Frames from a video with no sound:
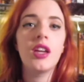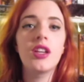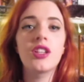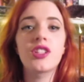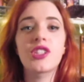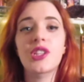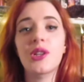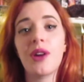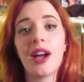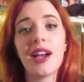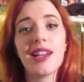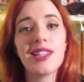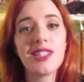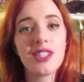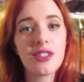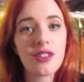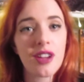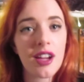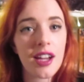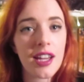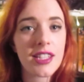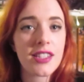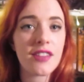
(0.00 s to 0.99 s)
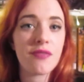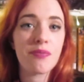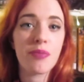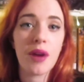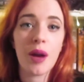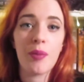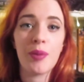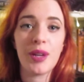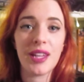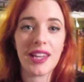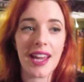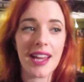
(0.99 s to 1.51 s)
so as you guys have
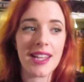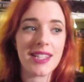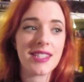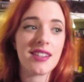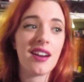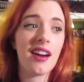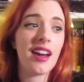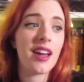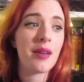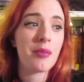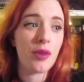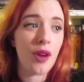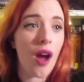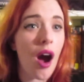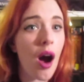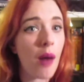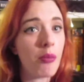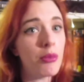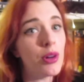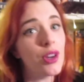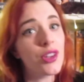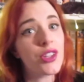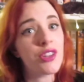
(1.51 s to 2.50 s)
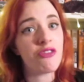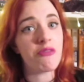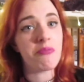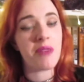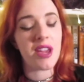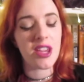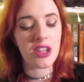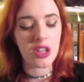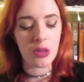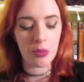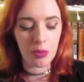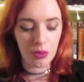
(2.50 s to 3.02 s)
probably guessed I am not much of a
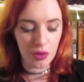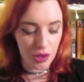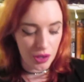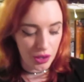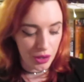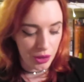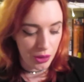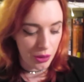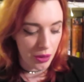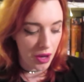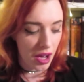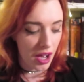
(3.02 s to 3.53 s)
makeup guru